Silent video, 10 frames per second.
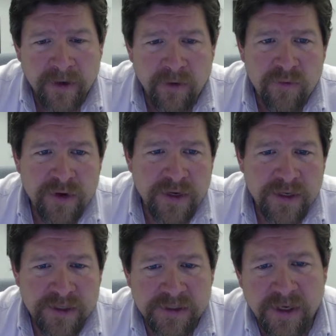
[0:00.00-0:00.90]
Now, what it
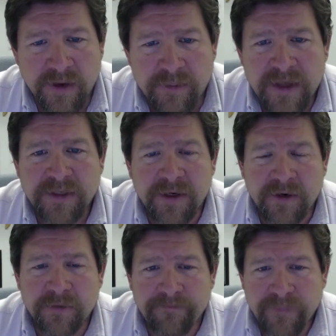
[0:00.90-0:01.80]
is meant to
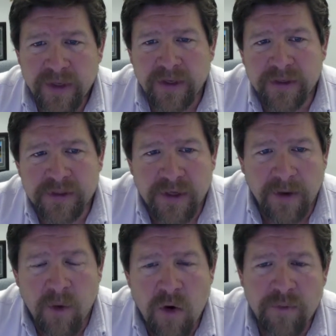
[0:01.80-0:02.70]
do is
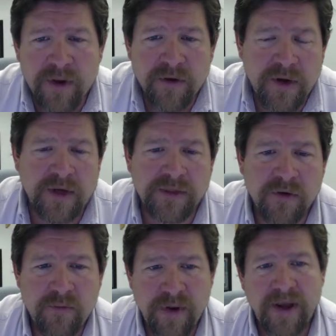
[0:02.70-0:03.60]
I'm hoping you guys
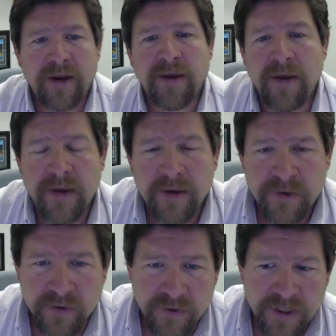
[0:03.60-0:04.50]
go back
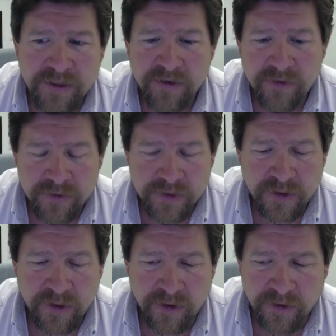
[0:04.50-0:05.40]
to each of those
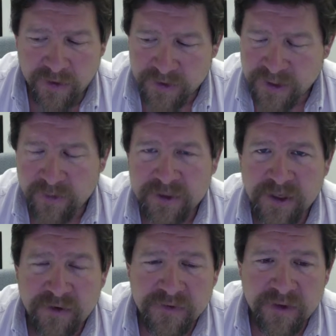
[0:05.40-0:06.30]
assignments
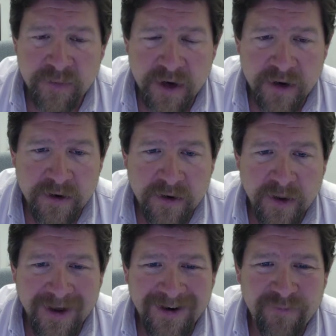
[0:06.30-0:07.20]
that you've submitted
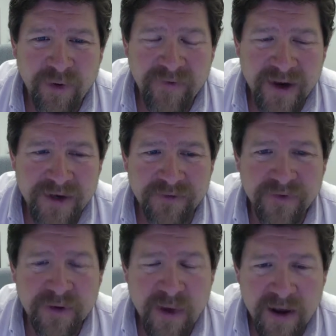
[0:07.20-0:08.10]
and I've provided you
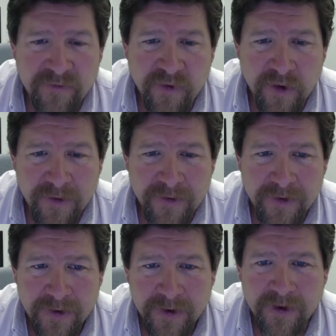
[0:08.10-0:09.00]
feedback for
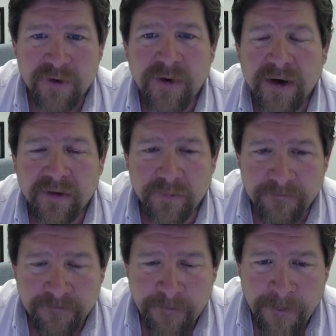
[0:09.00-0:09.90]
and correct them.